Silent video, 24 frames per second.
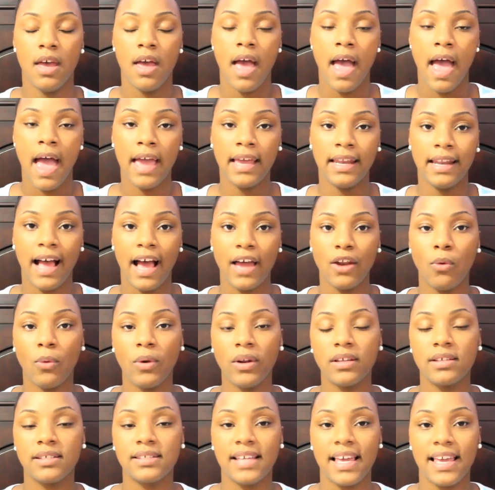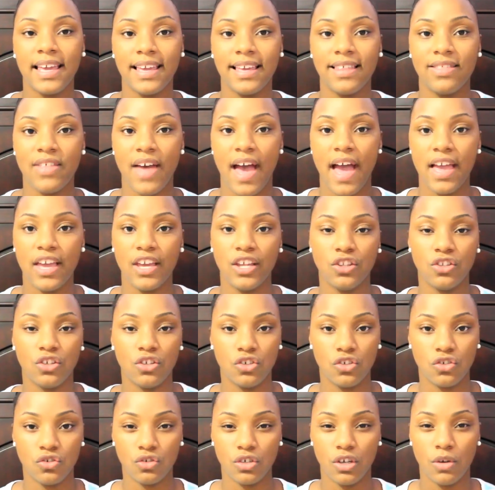and I don't want to say that
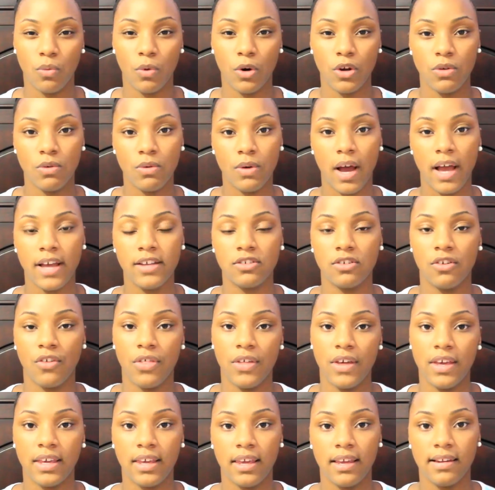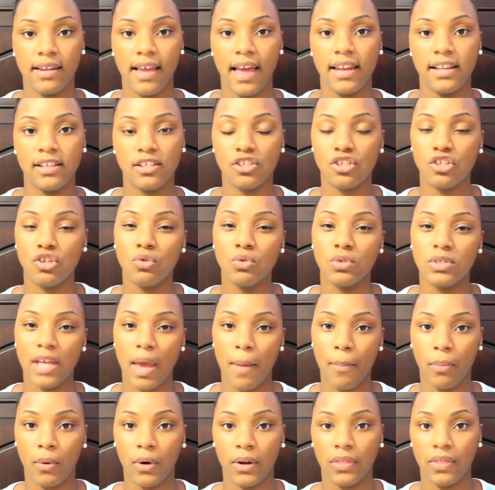industry where you guys are thinking that it's two
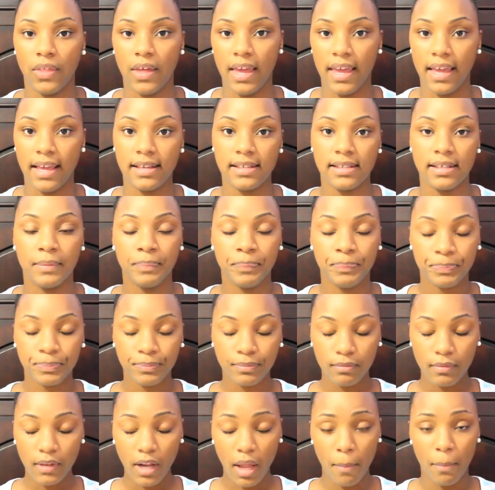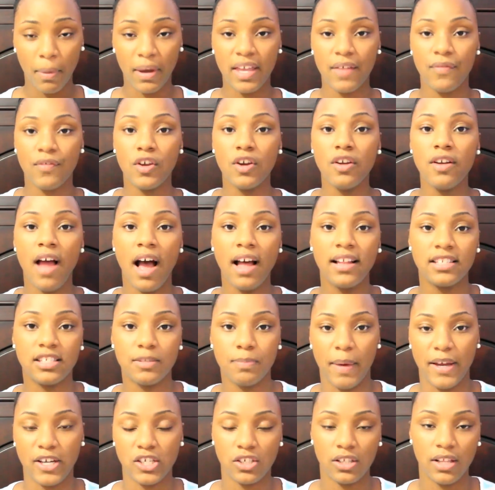separate things. But if you're not
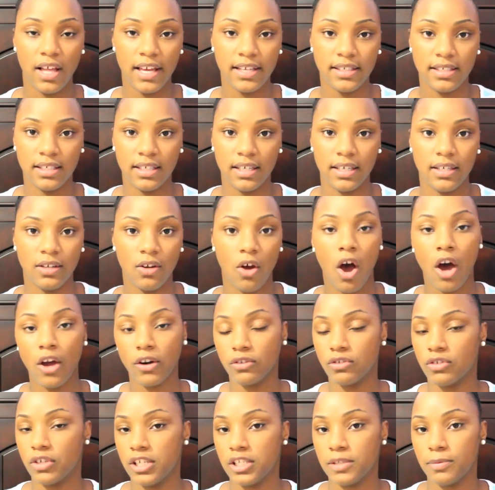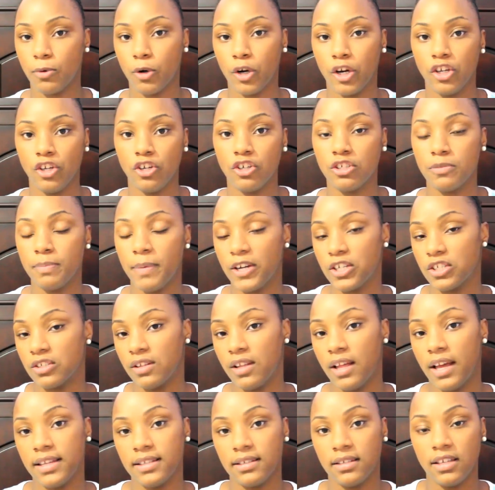specializing in auto transport and
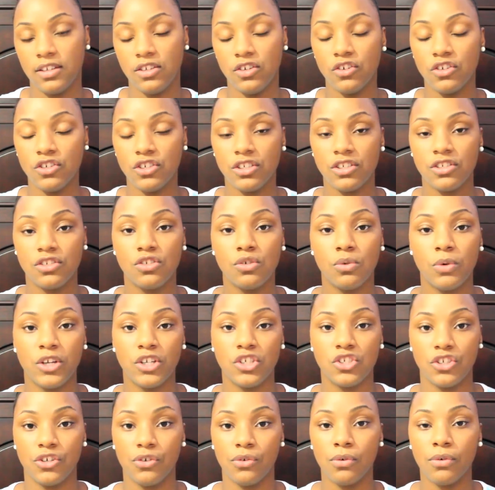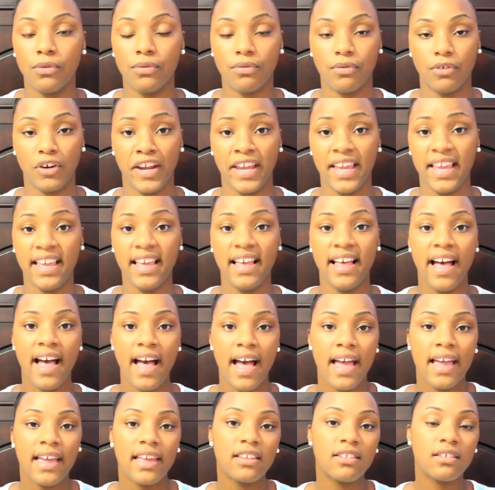you're just doing general freight,
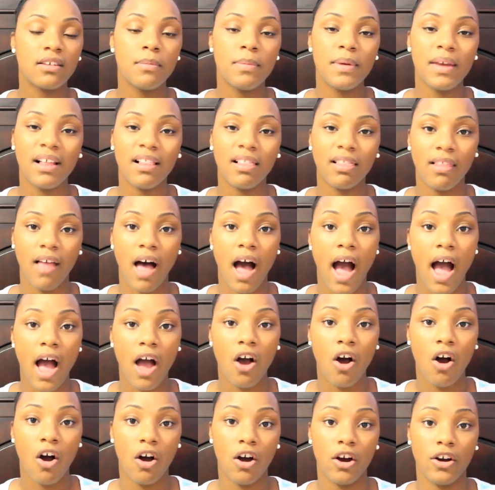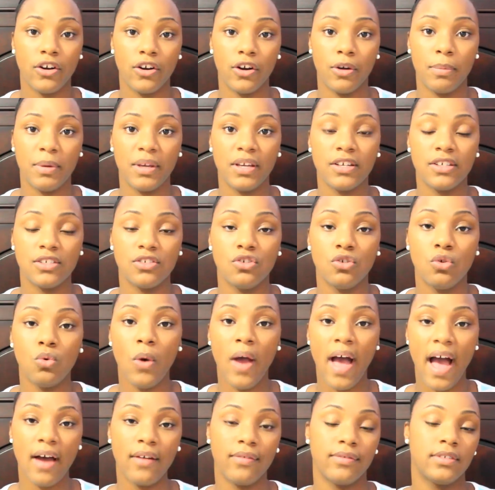it's going to be a lot harder because you
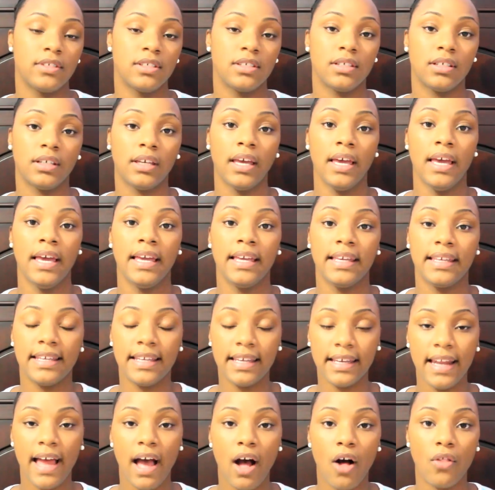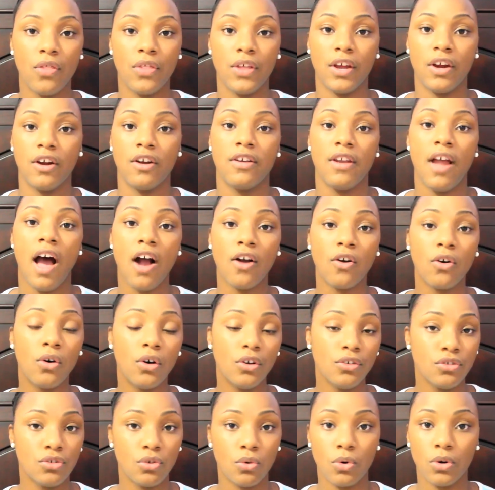have to get out there, knock
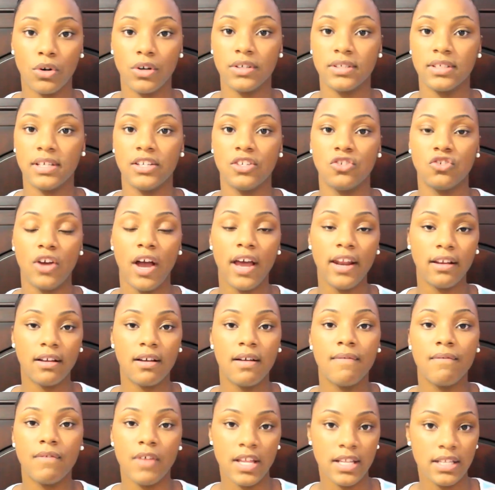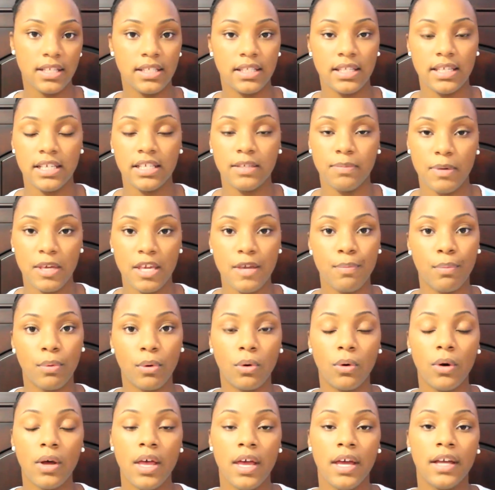on doors, and try to convince these
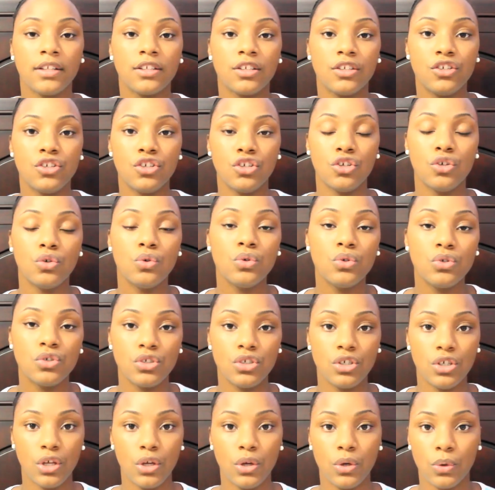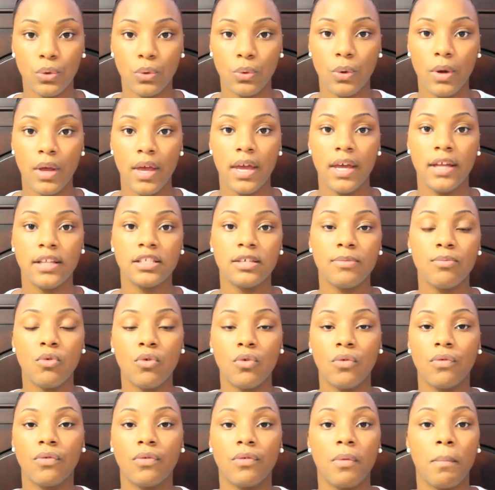people to choose you to
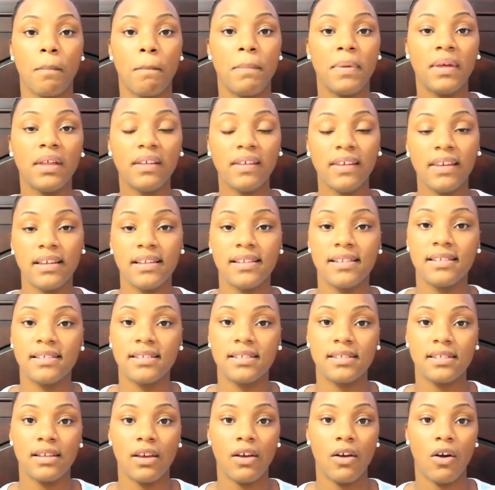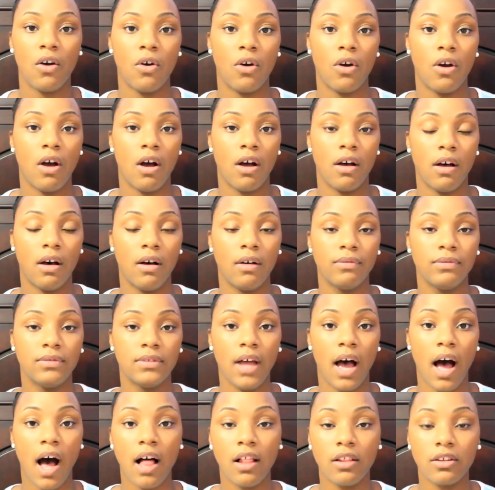move billions of
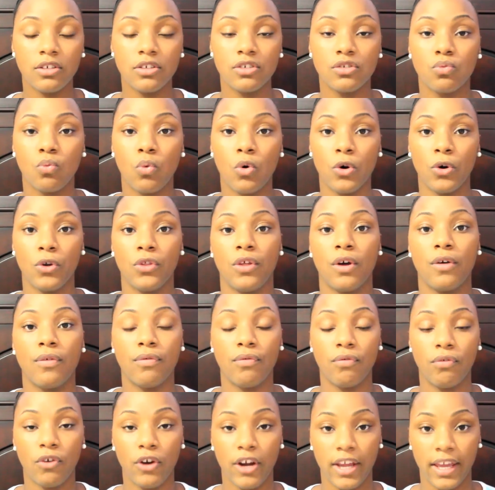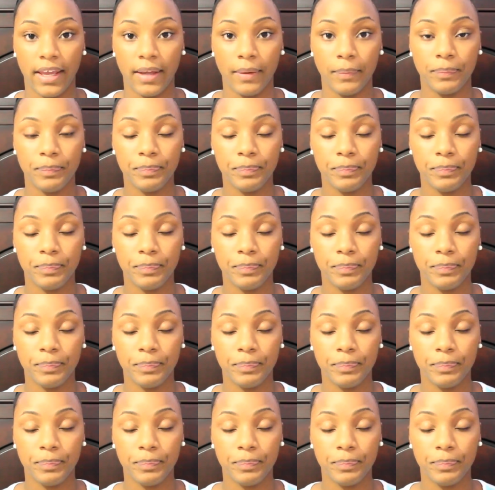dollars worth of freight